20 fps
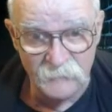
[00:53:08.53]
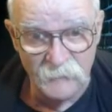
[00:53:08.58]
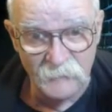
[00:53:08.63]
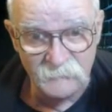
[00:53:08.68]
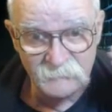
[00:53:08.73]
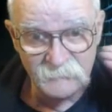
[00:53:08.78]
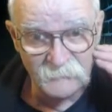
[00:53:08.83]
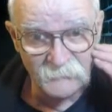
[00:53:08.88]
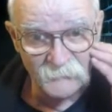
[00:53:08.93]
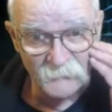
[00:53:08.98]
a
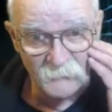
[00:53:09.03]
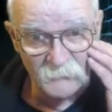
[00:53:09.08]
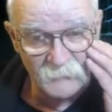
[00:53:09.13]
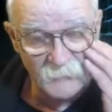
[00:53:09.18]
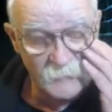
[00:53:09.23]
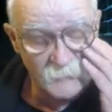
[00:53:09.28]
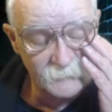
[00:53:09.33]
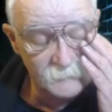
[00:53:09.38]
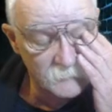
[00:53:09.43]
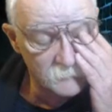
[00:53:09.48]

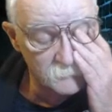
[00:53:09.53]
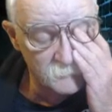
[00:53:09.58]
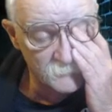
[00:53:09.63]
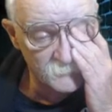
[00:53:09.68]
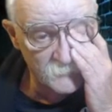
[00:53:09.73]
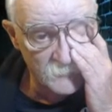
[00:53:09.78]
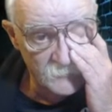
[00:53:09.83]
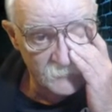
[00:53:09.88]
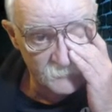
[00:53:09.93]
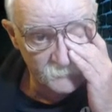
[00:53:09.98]
1939 double
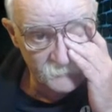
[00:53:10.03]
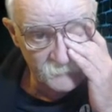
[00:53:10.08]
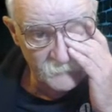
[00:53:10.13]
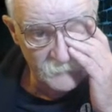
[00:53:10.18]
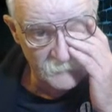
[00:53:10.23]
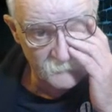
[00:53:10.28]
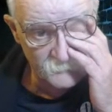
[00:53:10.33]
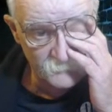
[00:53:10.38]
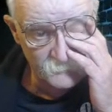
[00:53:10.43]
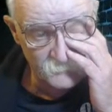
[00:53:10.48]
die. I mean,
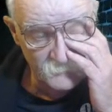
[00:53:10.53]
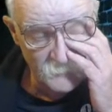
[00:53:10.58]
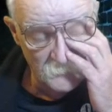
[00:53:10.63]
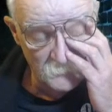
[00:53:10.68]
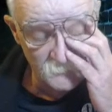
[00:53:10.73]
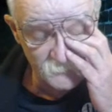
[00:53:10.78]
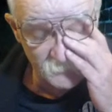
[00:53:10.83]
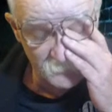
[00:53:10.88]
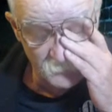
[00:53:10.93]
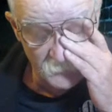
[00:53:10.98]
that
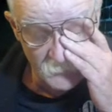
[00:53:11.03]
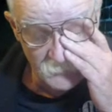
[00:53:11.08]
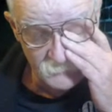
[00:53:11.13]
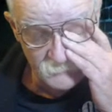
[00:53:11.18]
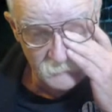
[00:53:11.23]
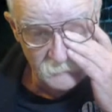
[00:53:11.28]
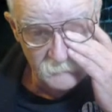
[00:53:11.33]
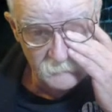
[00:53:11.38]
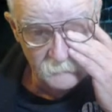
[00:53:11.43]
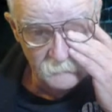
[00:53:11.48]
was
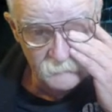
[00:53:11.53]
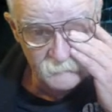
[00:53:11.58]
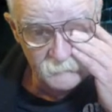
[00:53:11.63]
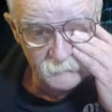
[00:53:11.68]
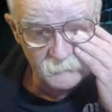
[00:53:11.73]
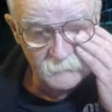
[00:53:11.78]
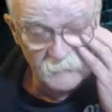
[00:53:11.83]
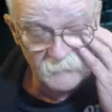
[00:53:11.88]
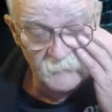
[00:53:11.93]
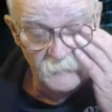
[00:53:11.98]
amazing. It was
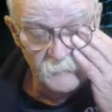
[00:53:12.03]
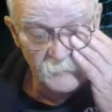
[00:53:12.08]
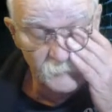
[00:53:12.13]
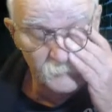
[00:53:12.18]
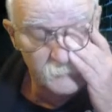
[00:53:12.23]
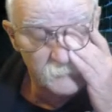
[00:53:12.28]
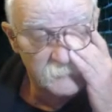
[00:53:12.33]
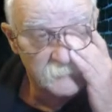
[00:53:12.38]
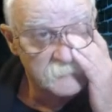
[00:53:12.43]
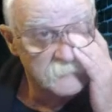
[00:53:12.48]

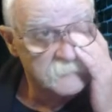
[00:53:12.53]
I